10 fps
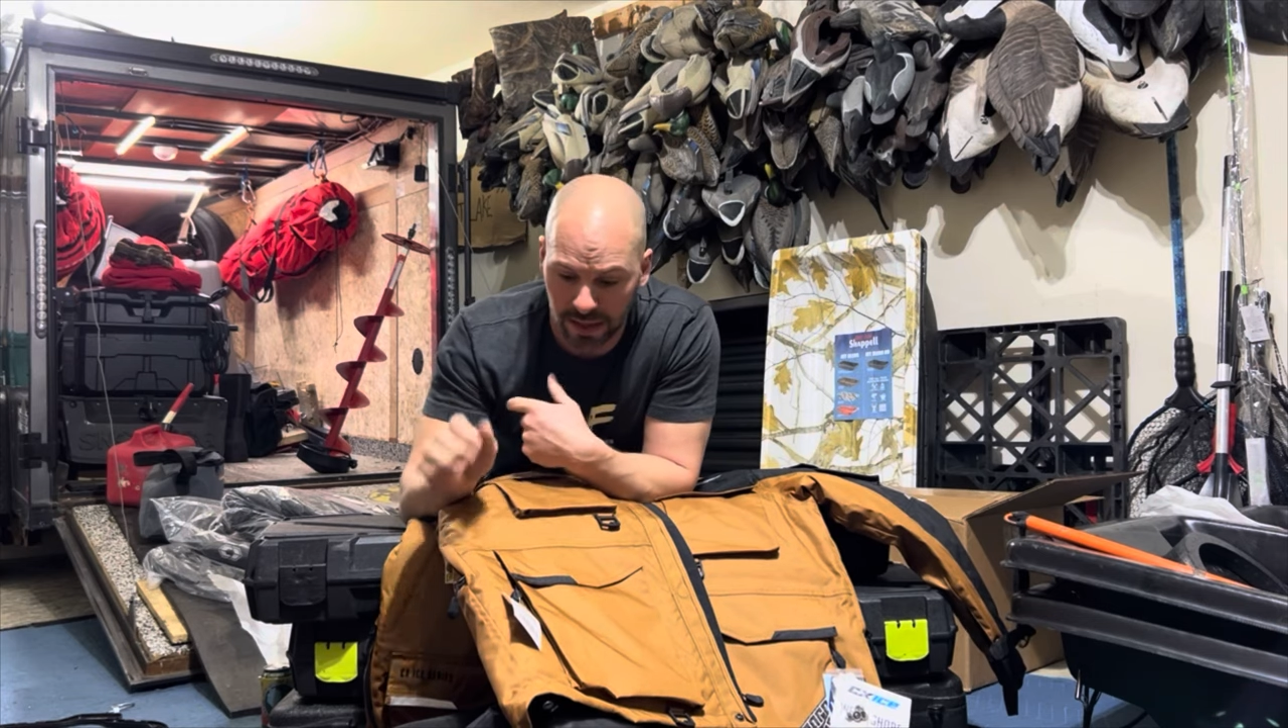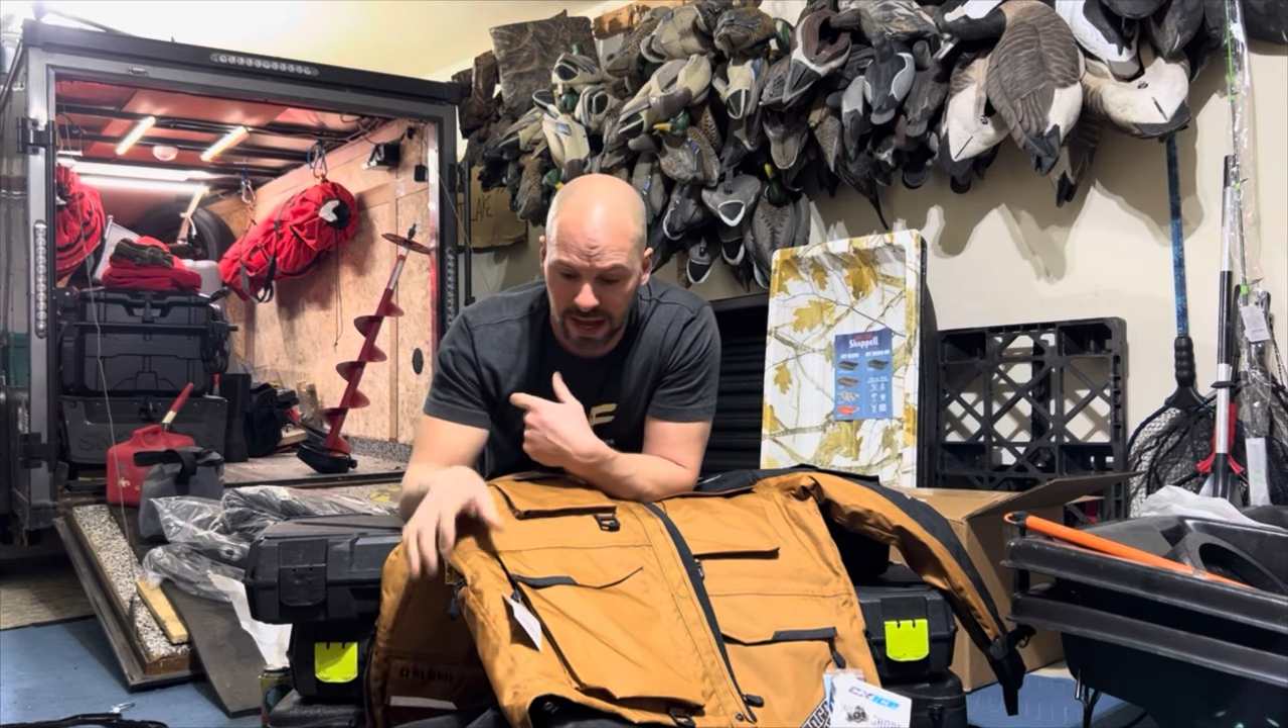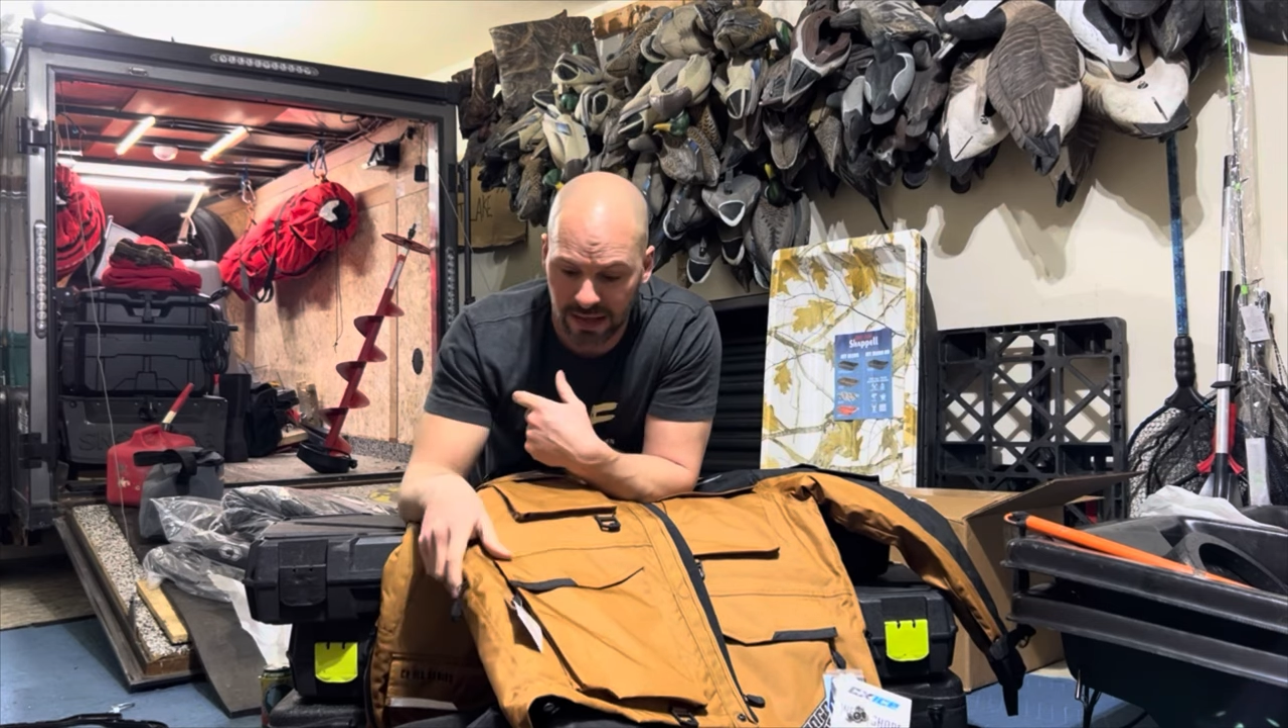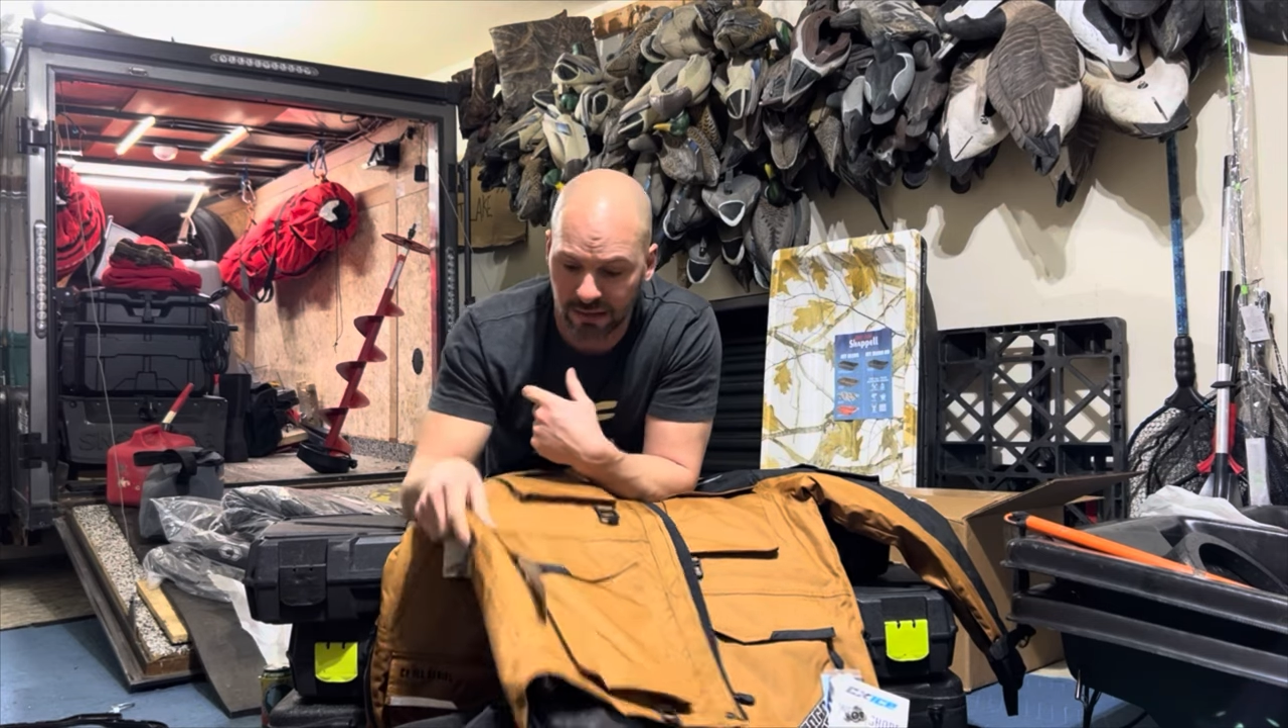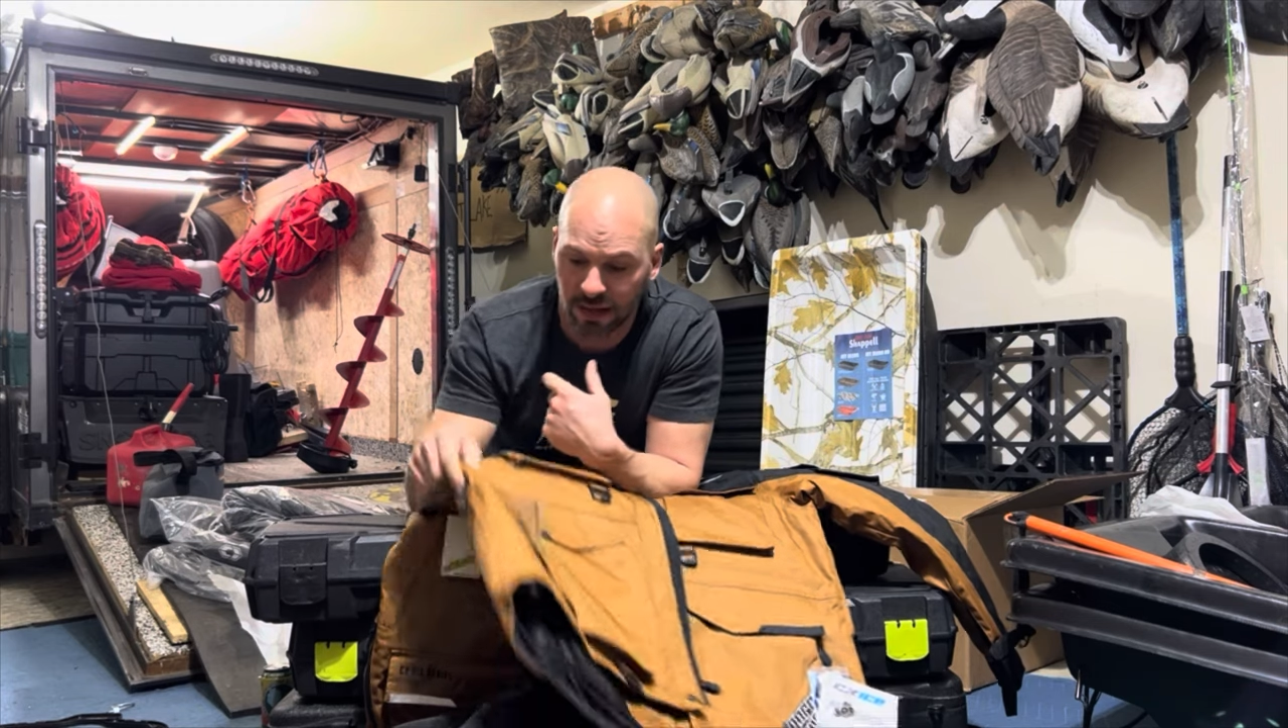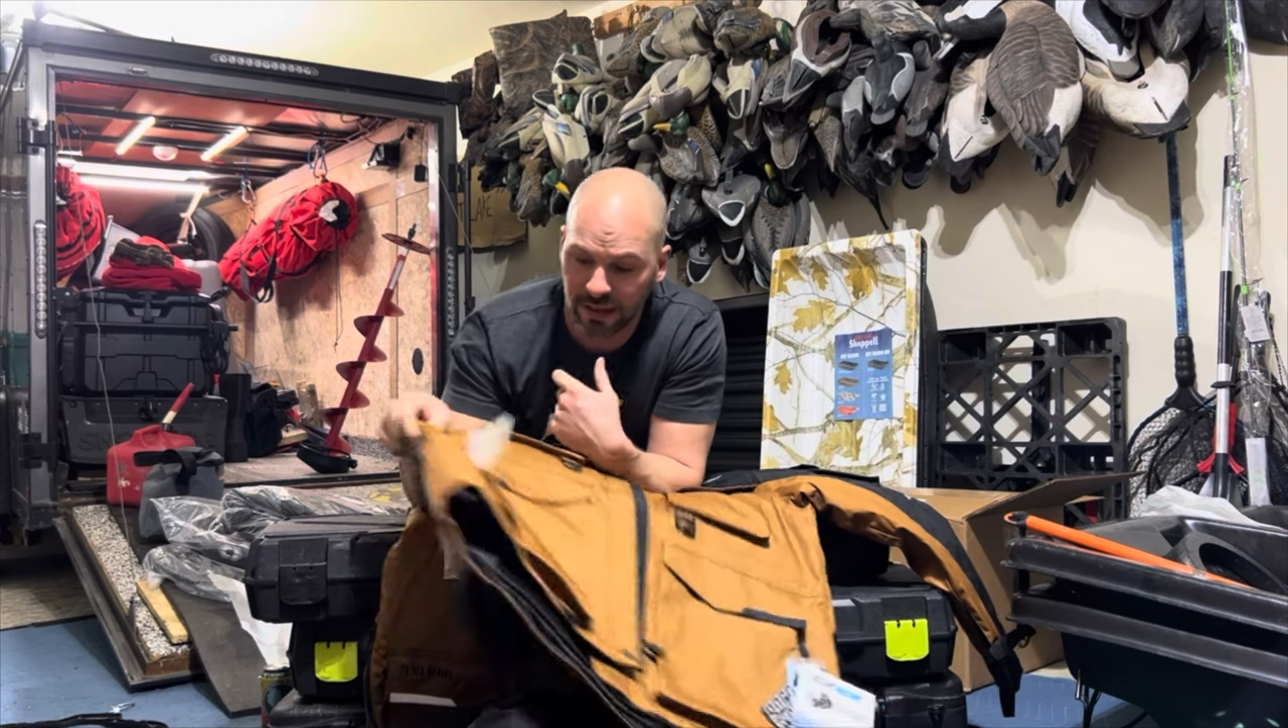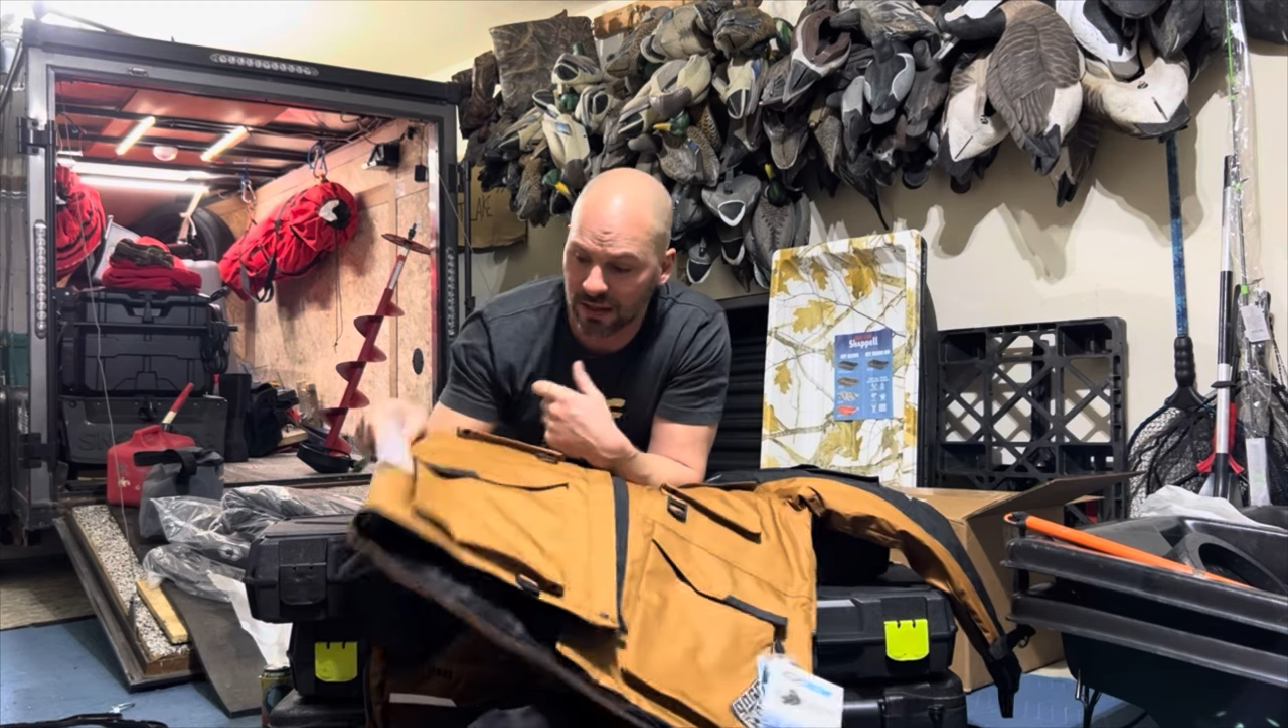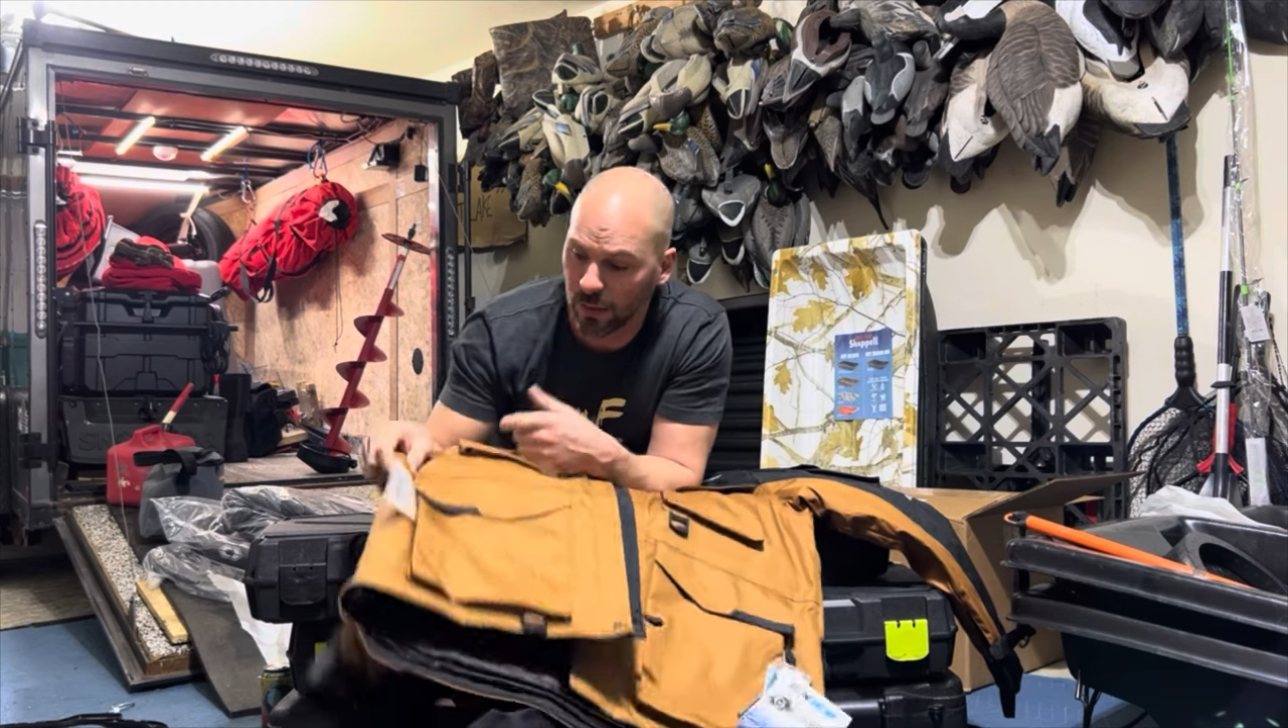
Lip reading: CastleX,